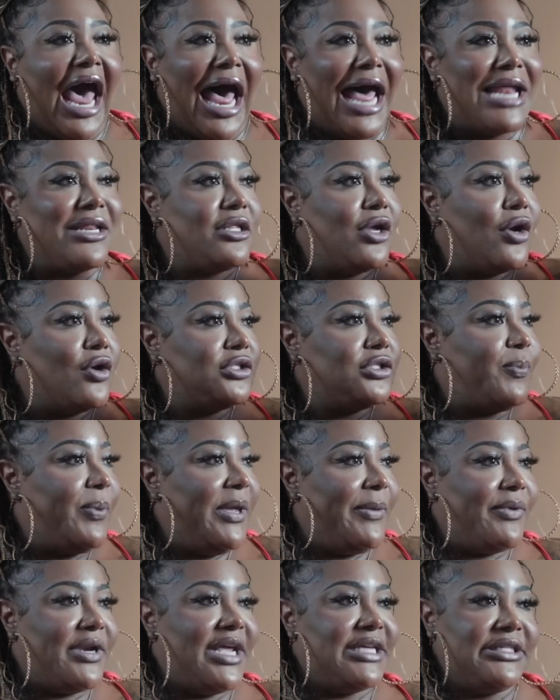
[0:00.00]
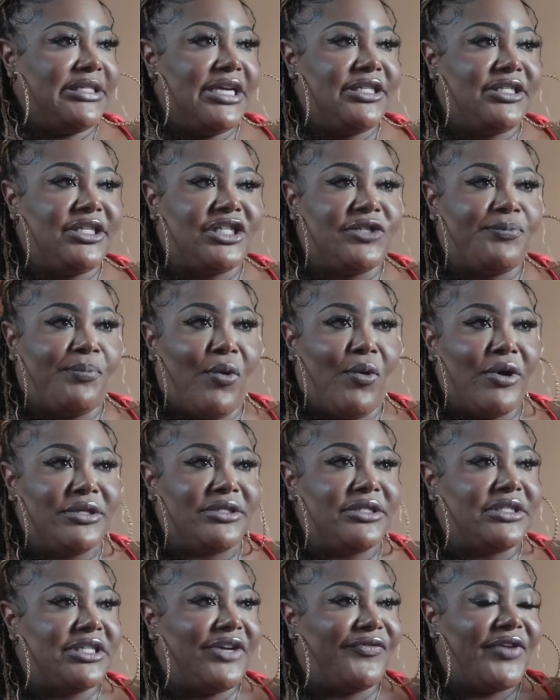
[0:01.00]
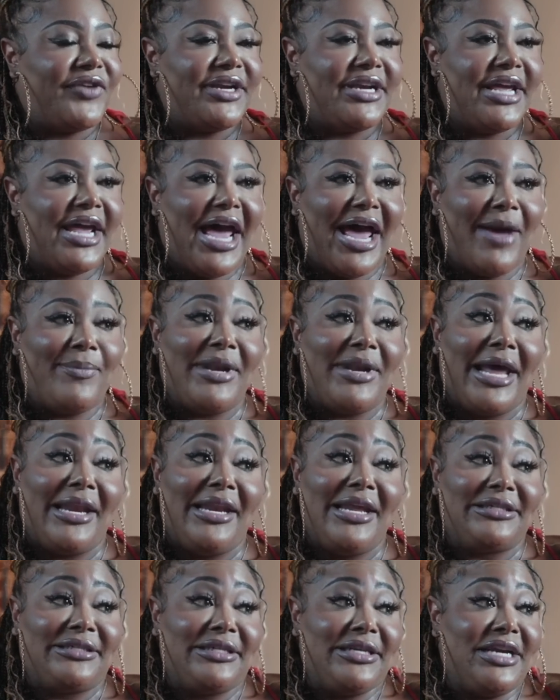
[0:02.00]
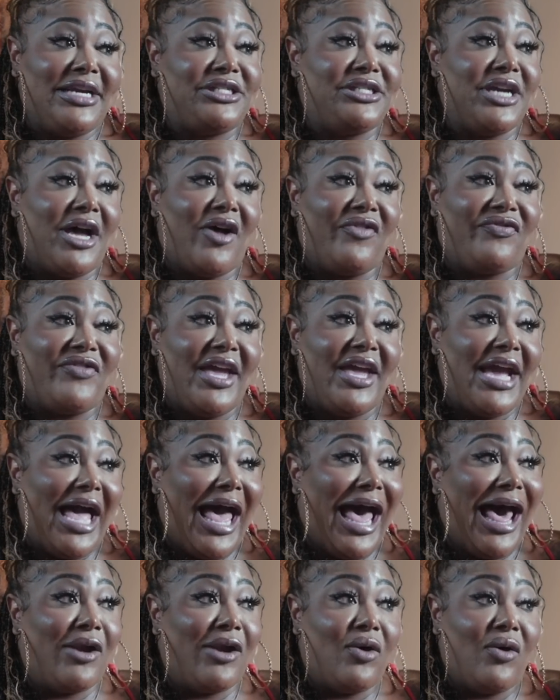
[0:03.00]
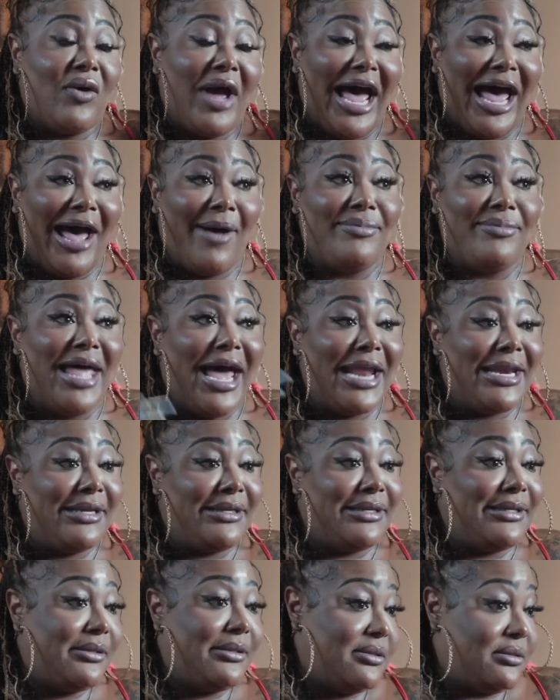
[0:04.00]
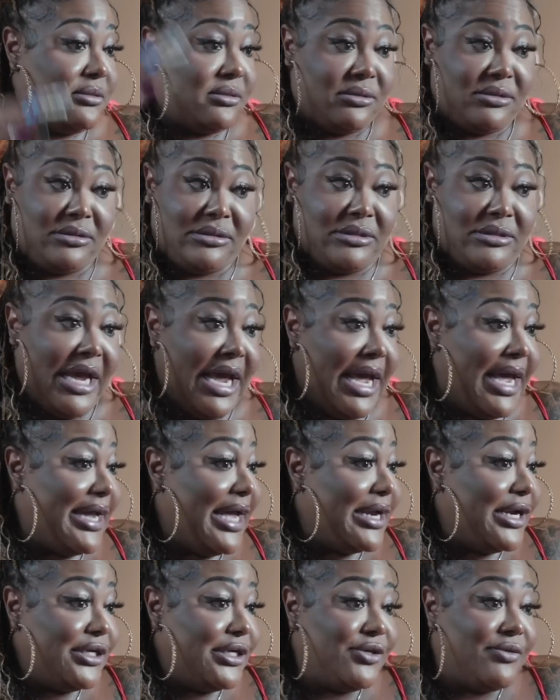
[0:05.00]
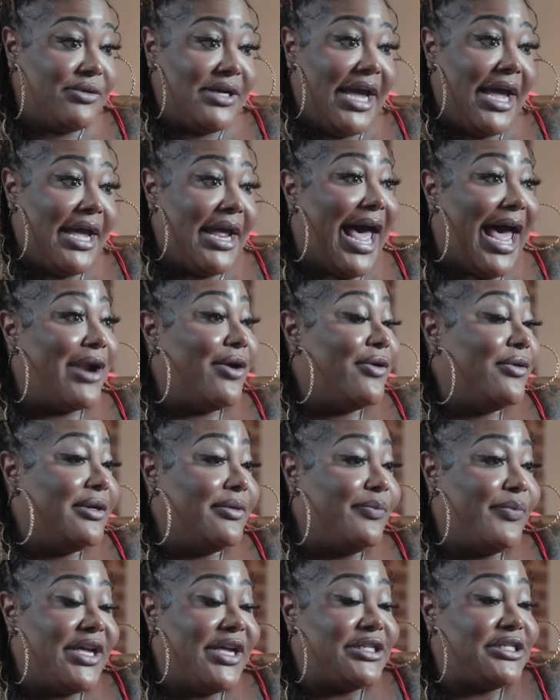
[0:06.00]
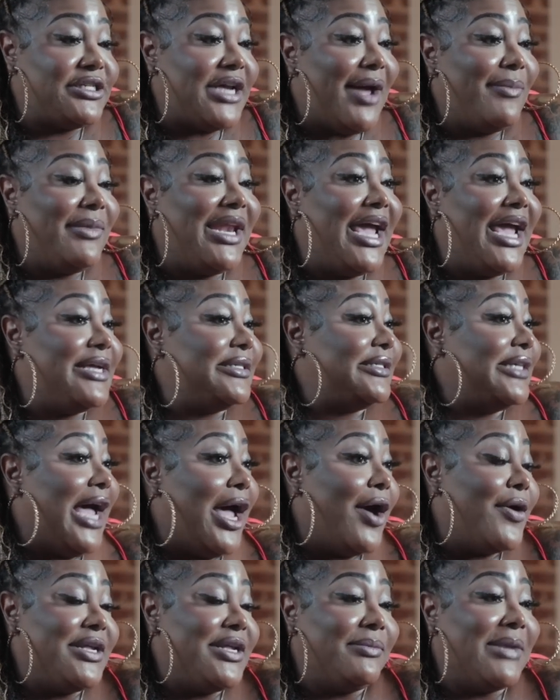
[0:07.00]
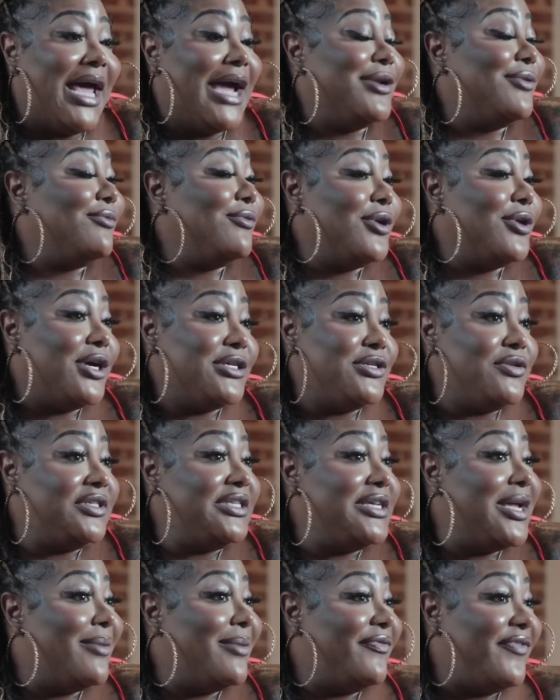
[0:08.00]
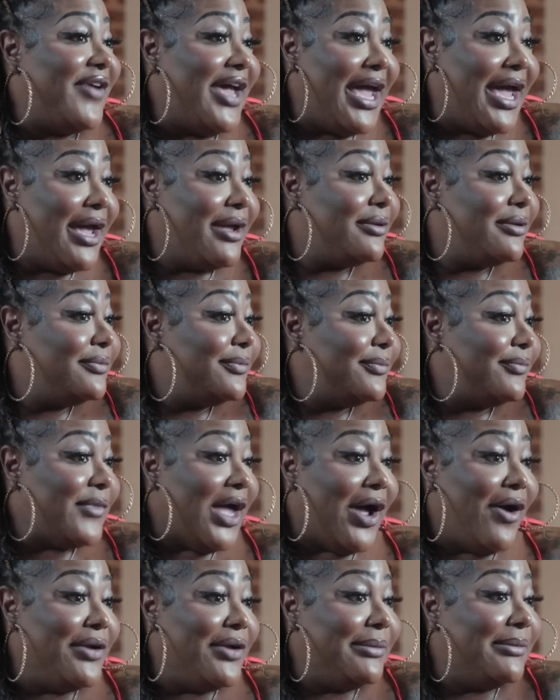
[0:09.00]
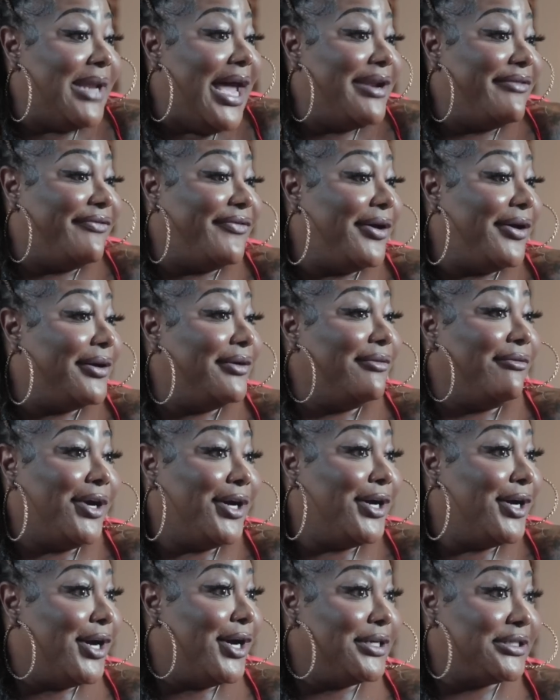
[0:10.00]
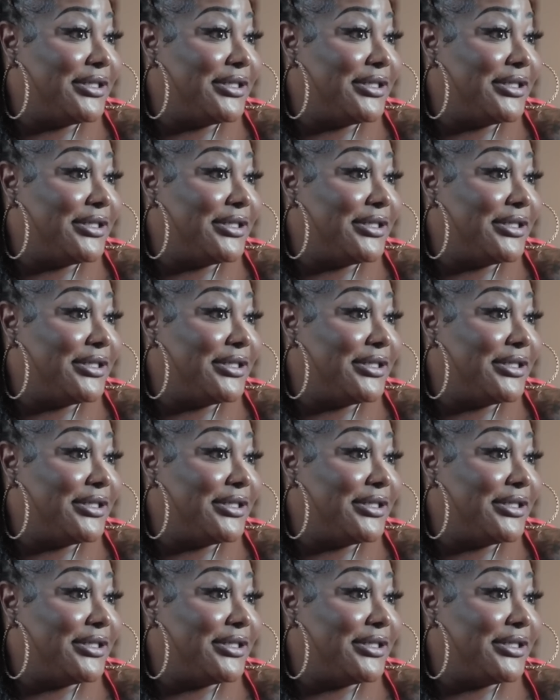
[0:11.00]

I, those people that's into sports and stuff like that, I'd be like, listen, that's y'all thing. I don't. I'm not. I ain't got to do with that. I don't, bitch. I'm lazy. I don't even like to run. You see, I'm fat. I don't even like to run.